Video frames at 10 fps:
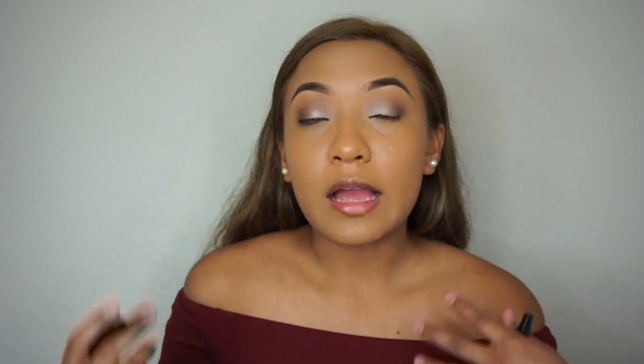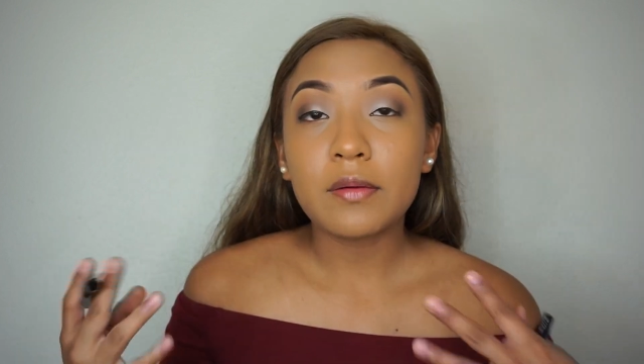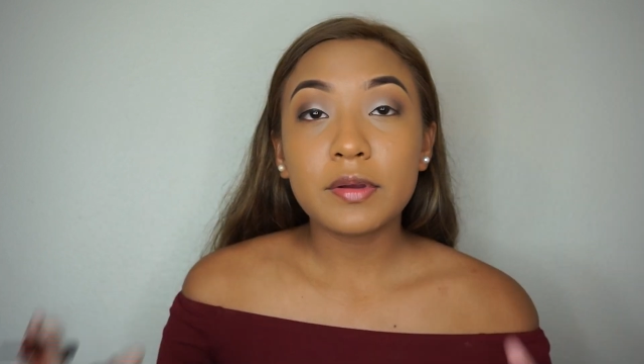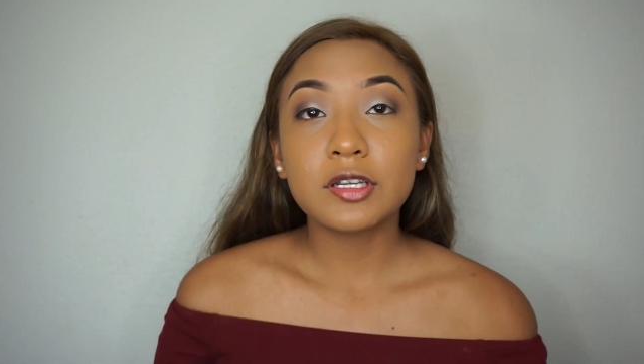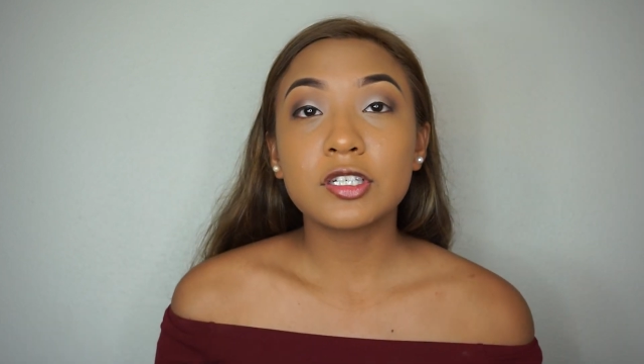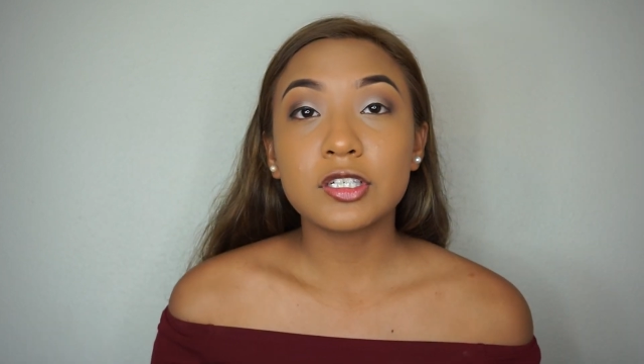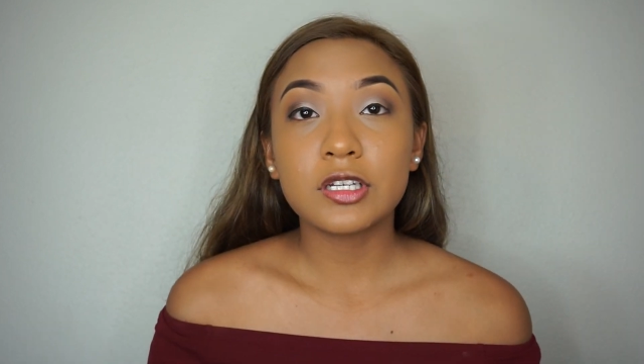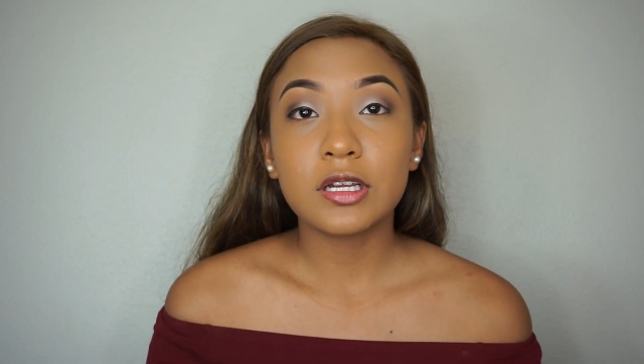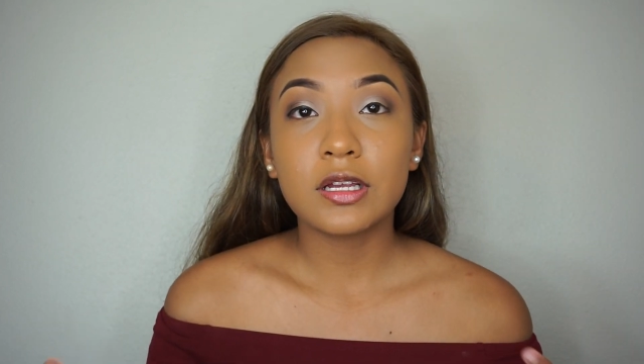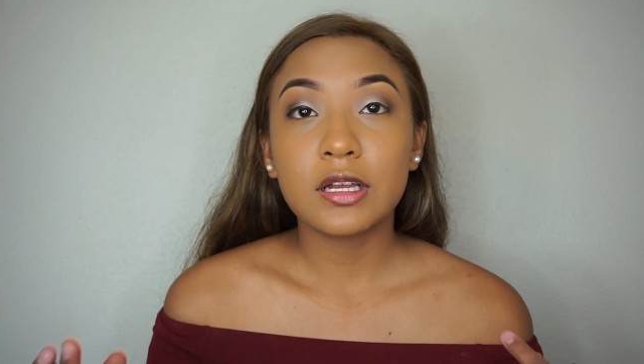I
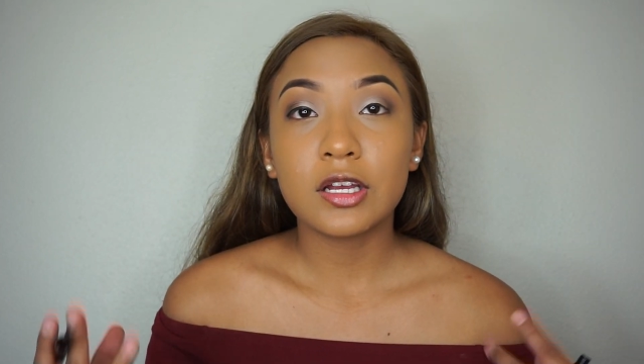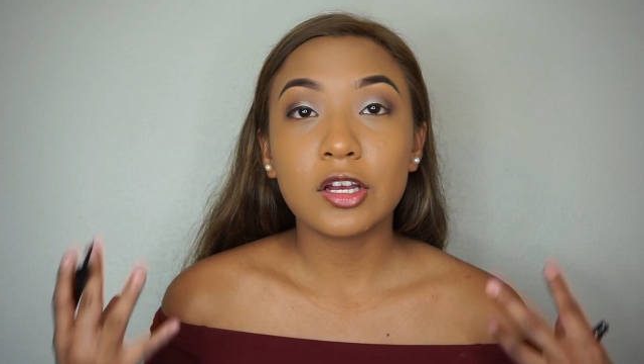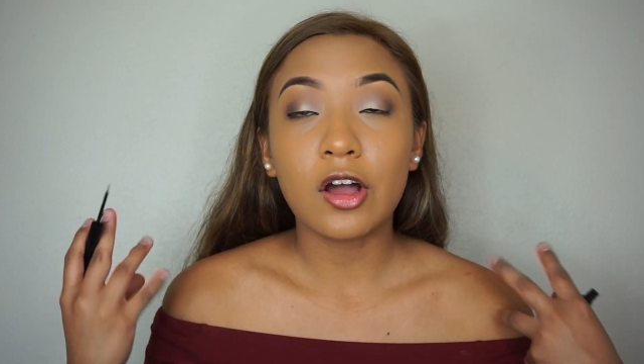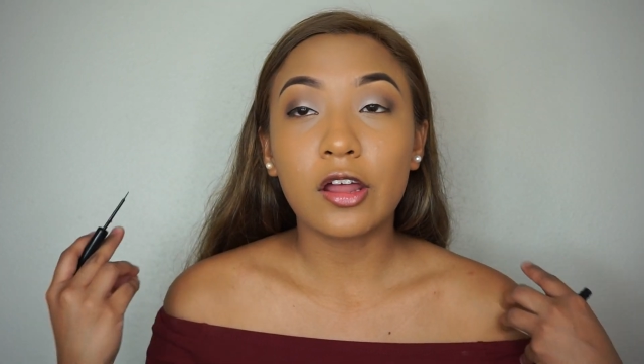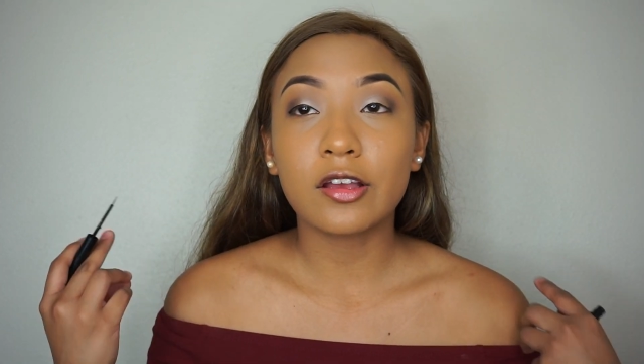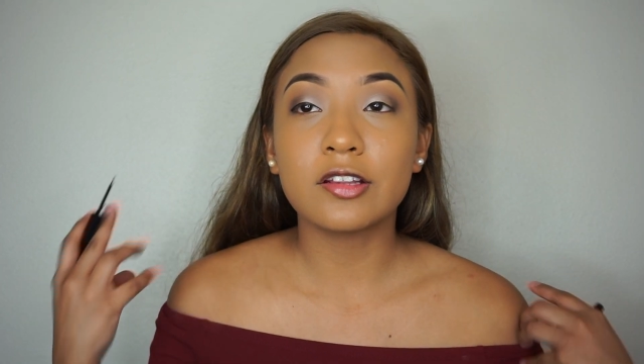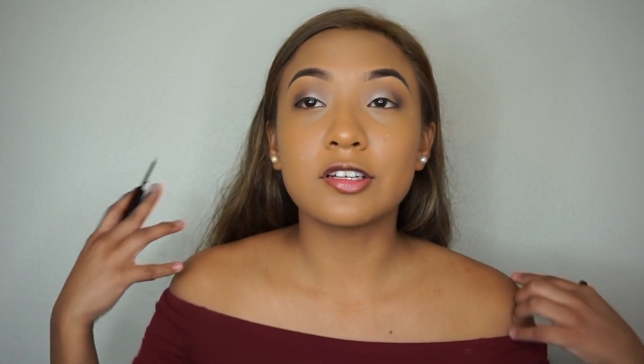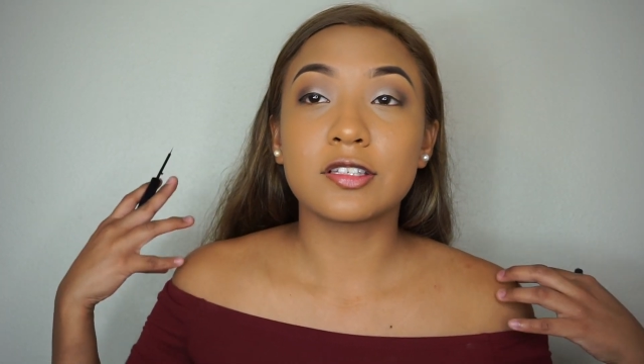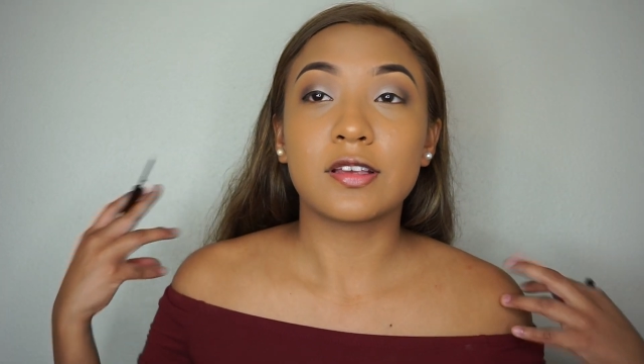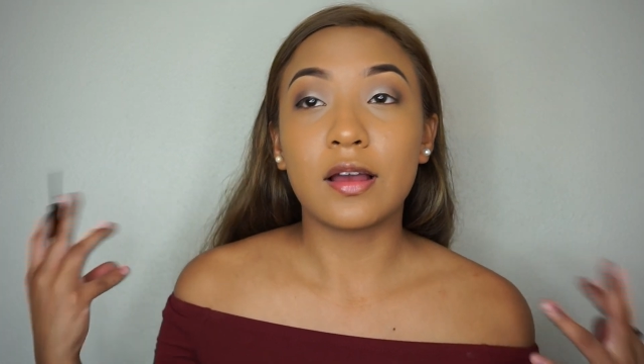wish God could
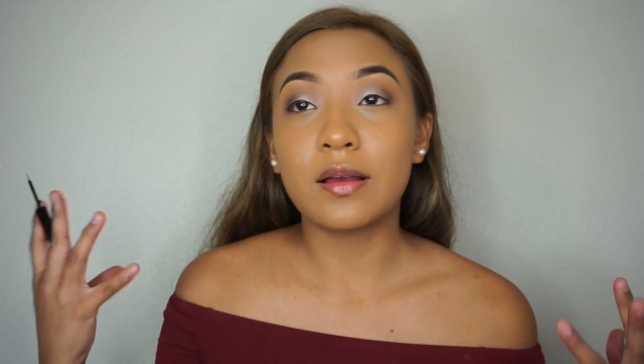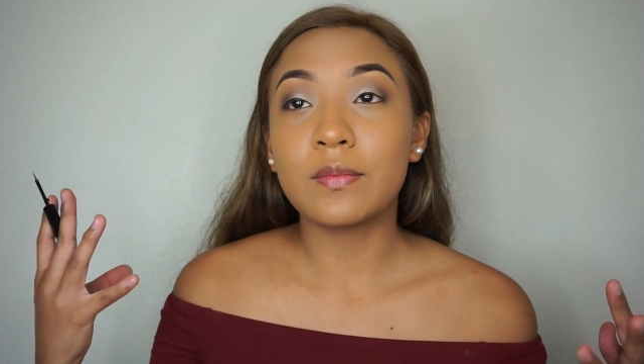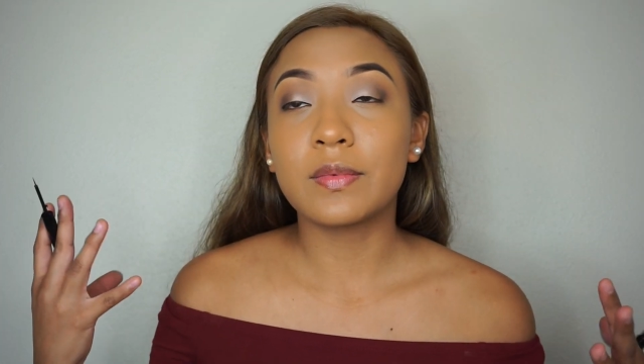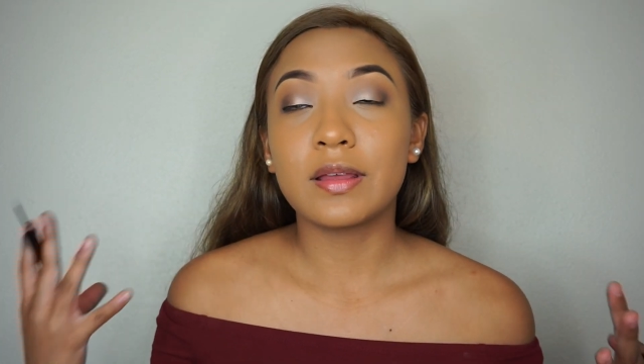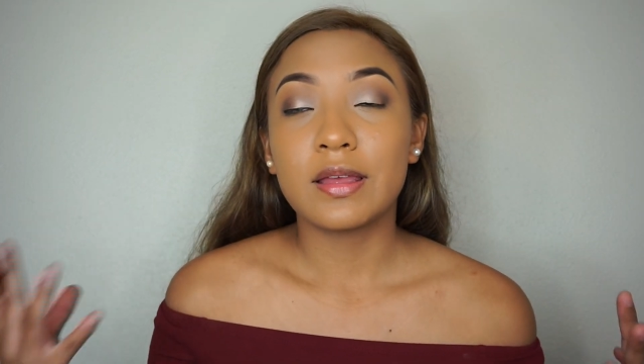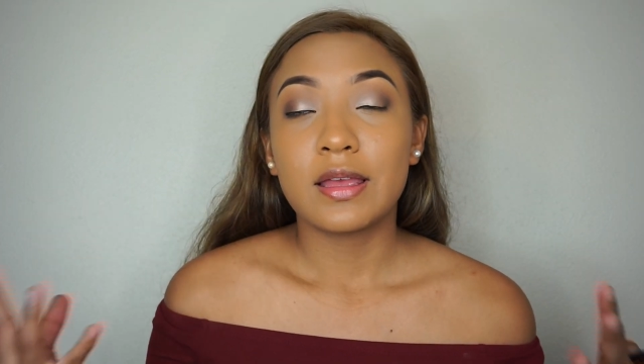just come